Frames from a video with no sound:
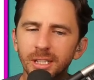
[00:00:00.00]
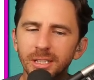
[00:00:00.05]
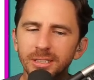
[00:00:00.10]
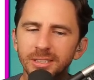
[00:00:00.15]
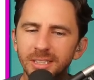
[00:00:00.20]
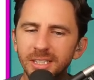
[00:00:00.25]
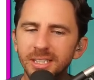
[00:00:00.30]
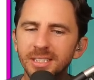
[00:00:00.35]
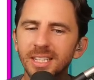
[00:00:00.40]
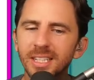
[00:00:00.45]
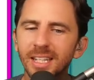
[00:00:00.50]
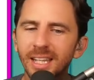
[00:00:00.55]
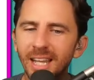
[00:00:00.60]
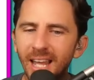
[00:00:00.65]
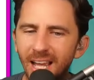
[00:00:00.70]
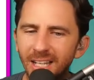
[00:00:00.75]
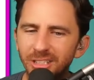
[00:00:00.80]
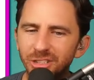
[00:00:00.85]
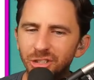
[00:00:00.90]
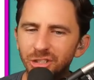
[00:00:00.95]
season
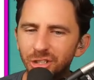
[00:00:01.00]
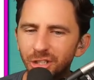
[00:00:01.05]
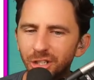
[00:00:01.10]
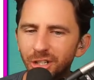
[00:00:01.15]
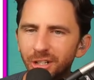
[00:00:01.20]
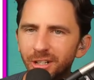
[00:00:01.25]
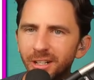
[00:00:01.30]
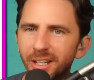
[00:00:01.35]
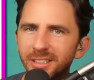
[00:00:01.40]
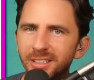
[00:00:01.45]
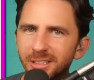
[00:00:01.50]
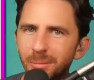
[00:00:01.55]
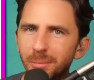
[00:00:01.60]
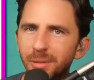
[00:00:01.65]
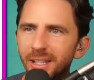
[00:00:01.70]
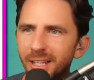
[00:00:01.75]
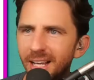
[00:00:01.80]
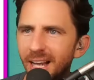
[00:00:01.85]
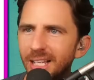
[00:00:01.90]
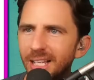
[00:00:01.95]
last year and some of
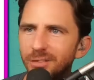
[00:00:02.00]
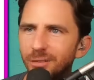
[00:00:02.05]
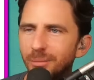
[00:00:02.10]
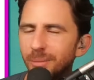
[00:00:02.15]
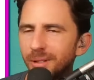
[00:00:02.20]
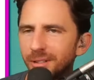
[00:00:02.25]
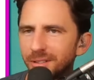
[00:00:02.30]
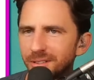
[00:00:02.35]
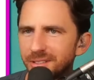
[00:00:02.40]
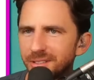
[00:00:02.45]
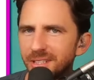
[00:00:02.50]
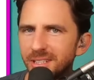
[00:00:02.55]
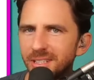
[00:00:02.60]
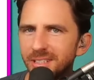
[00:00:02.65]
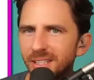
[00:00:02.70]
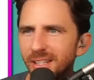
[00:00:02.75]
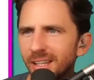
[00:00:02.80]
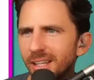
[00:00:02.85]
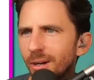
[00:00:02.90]
the guys from her season.